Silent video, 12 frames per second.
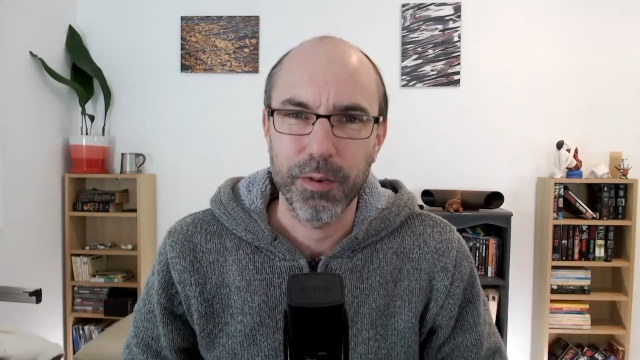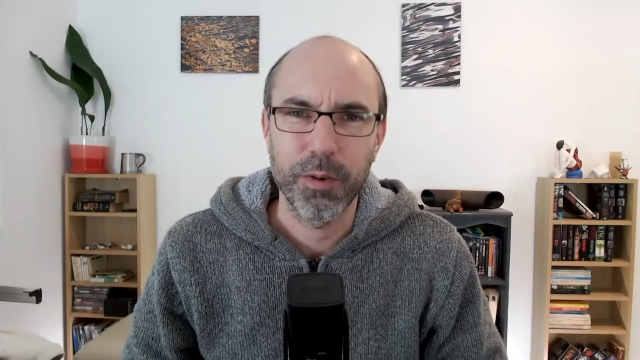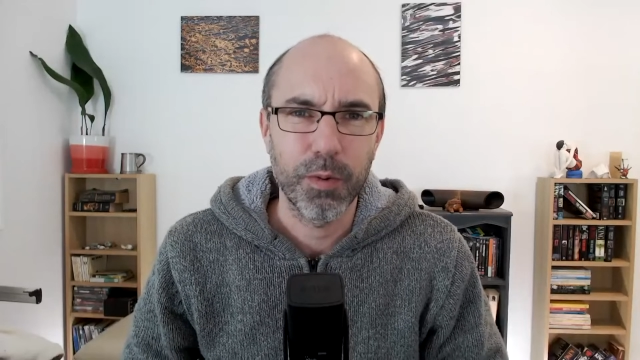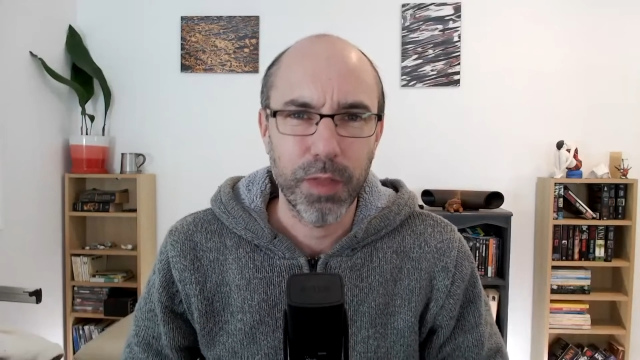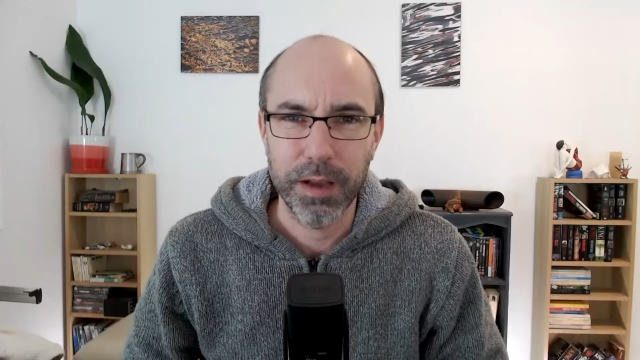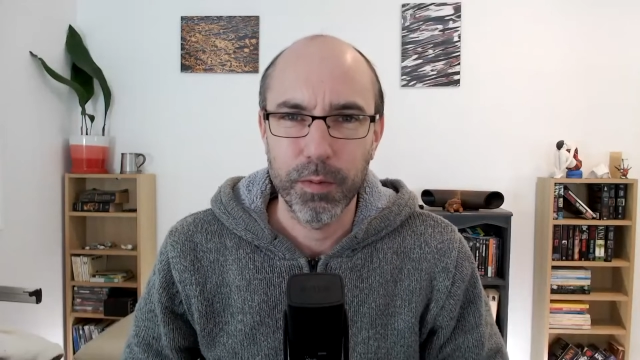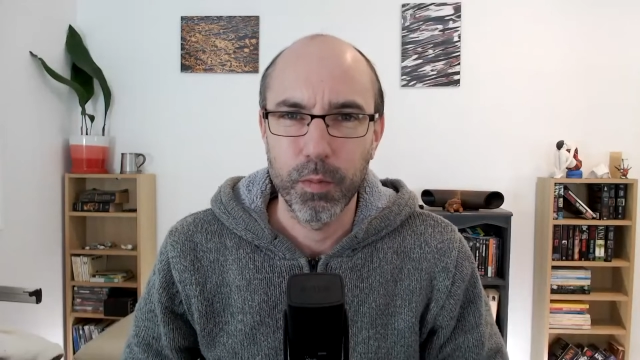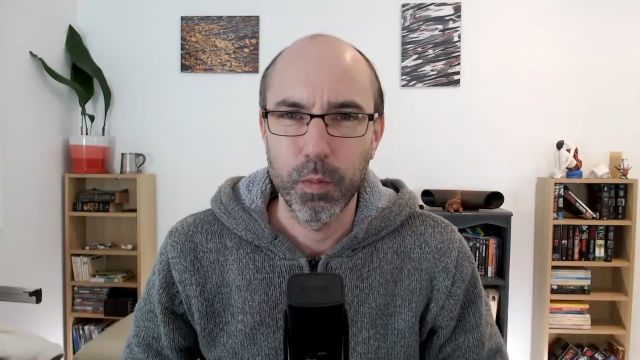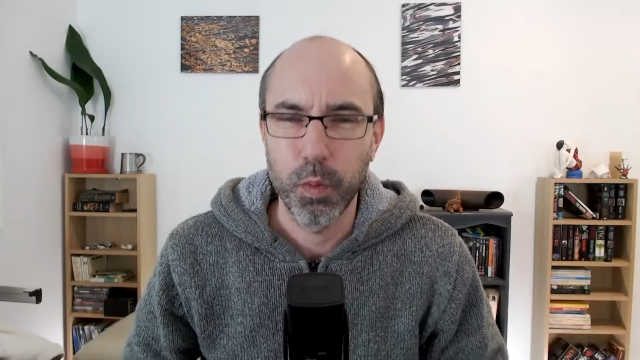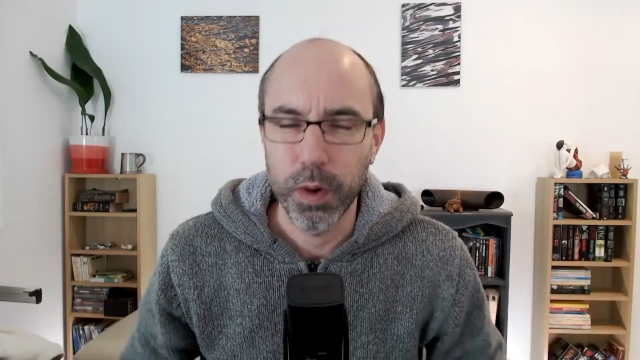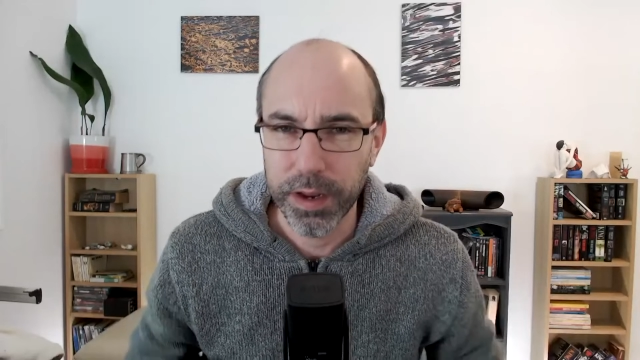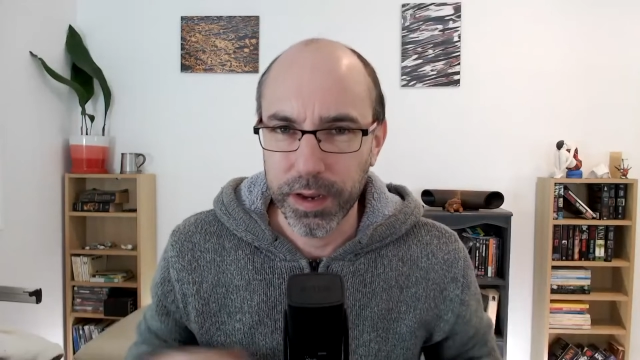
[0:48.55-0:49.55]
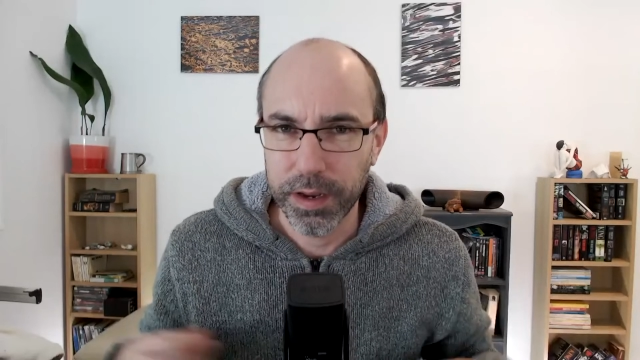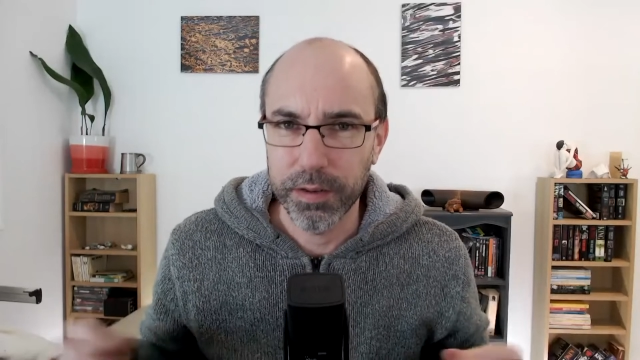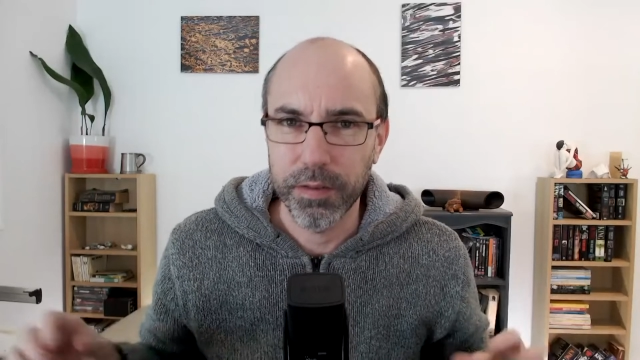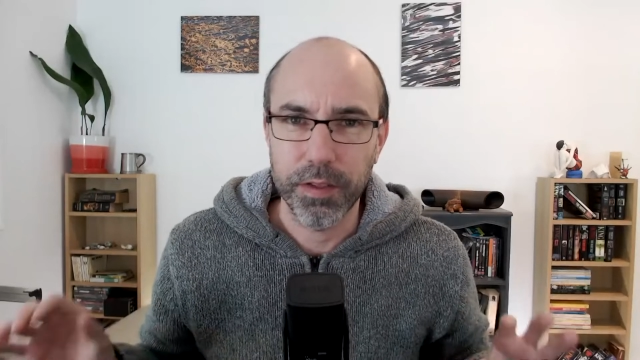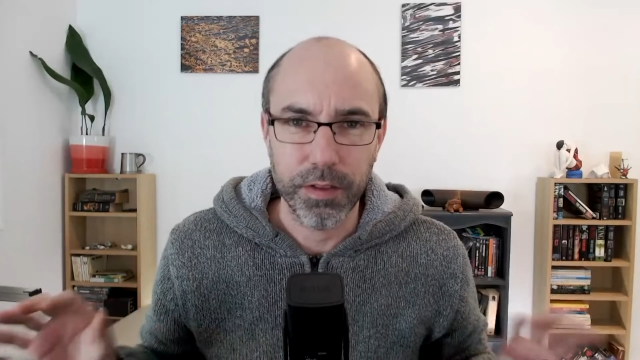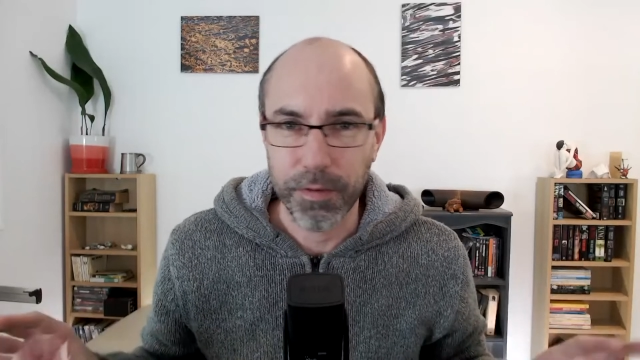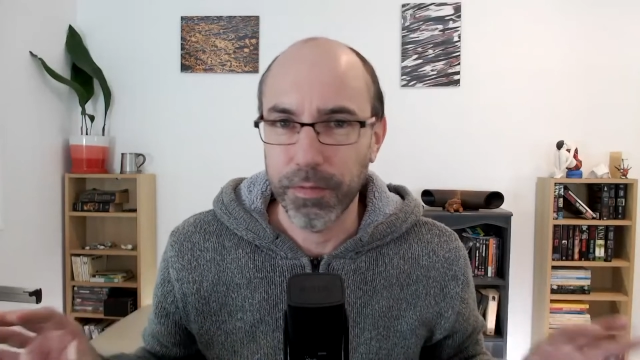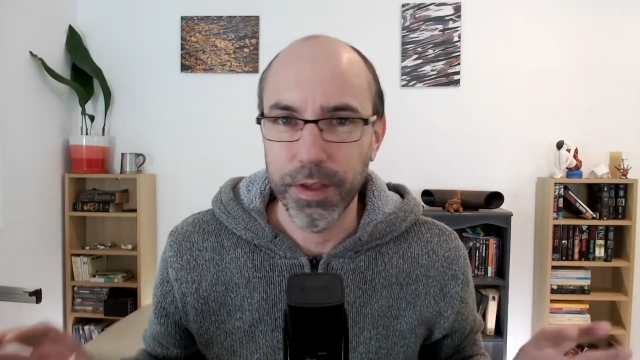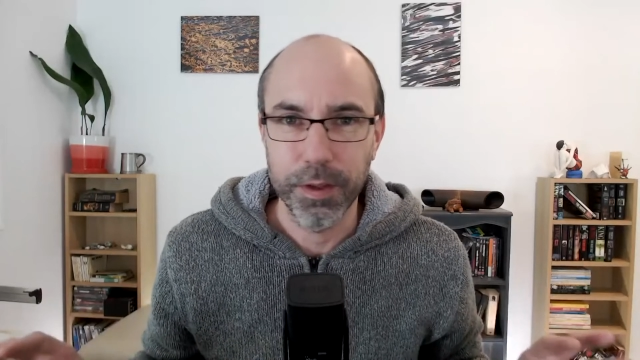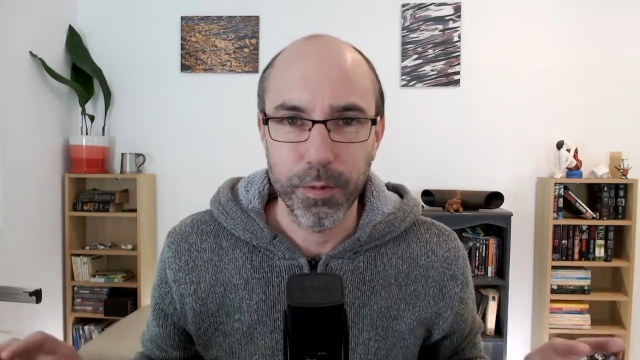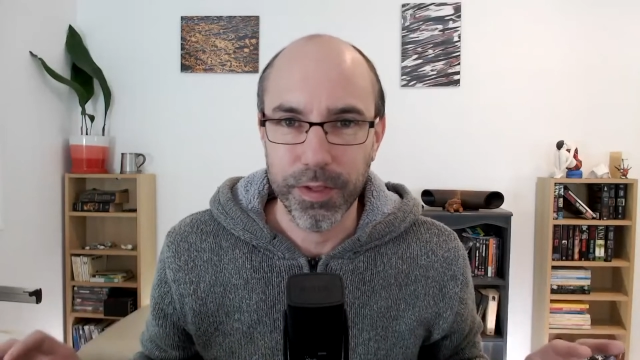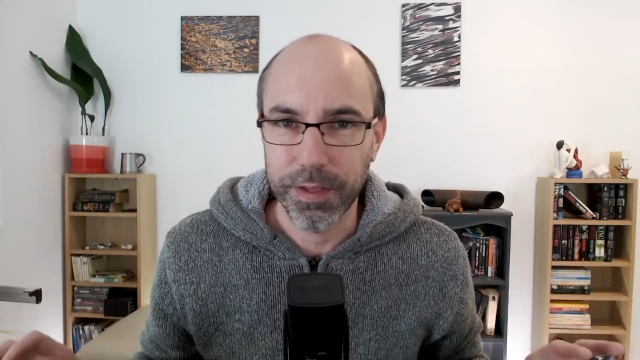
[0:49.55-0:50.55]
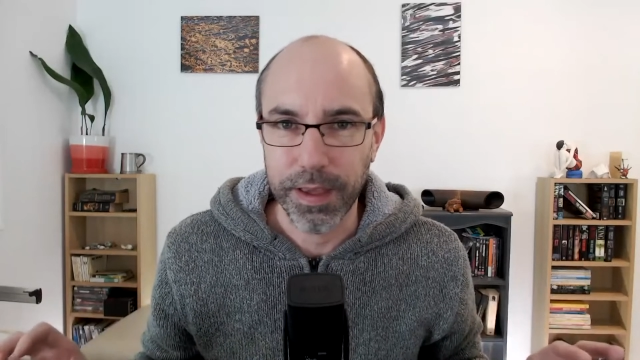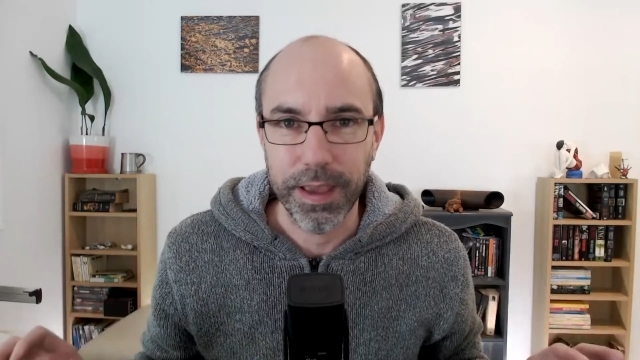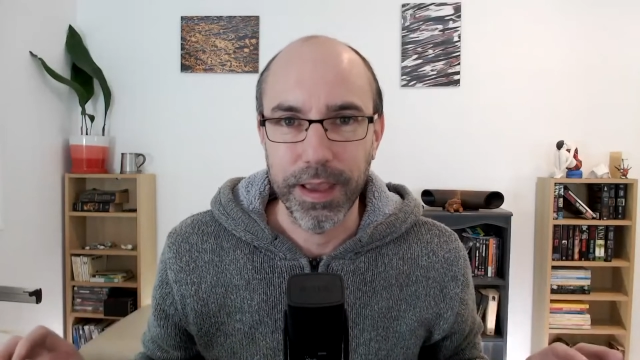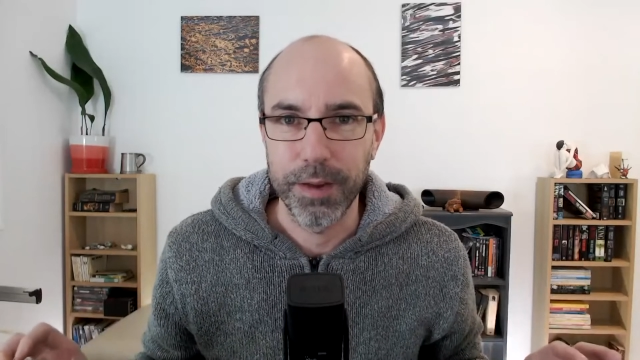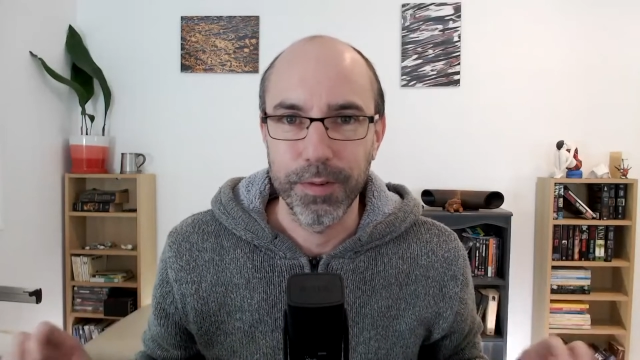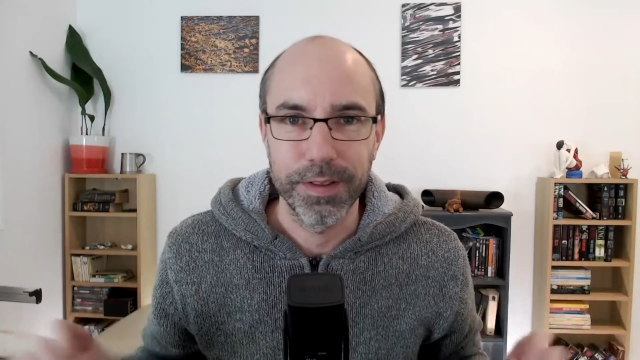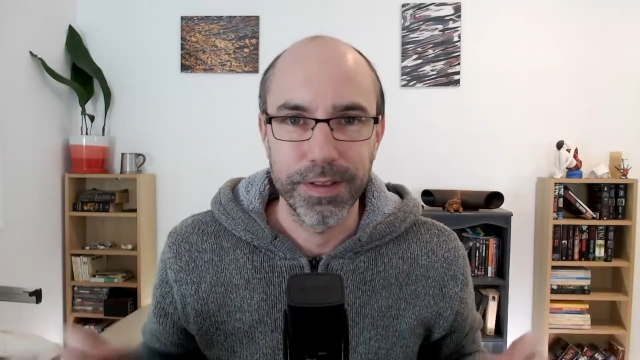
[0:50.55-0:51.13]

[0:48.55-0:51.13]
all that weird stuff that you're seeing with